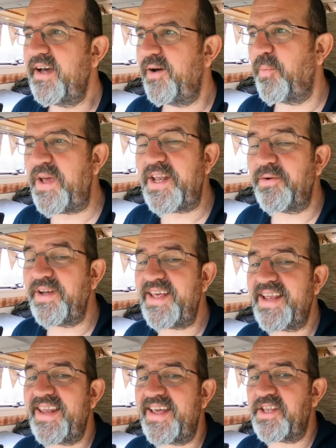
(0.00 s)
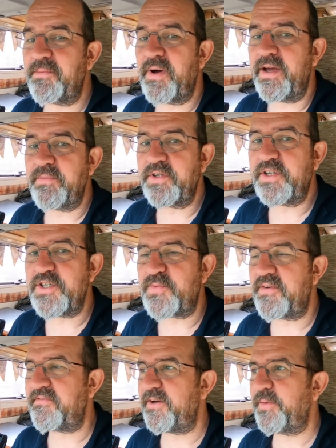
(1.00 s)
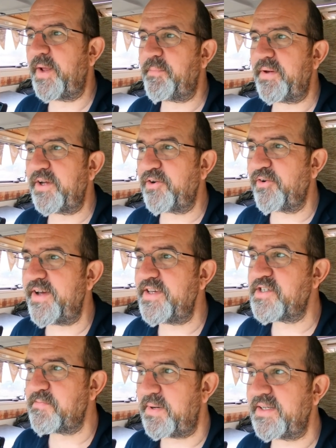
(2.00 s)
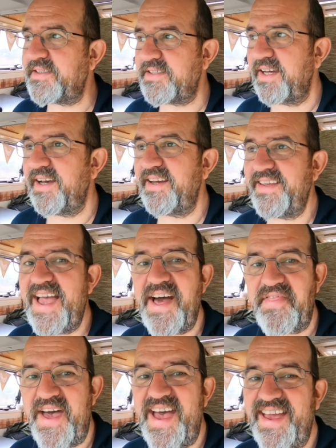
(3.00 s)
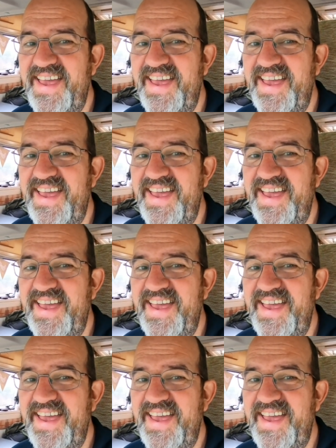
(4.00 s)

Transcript: uh, we don't need any at the moment because we filled up in Greece, but uh, yeah, they're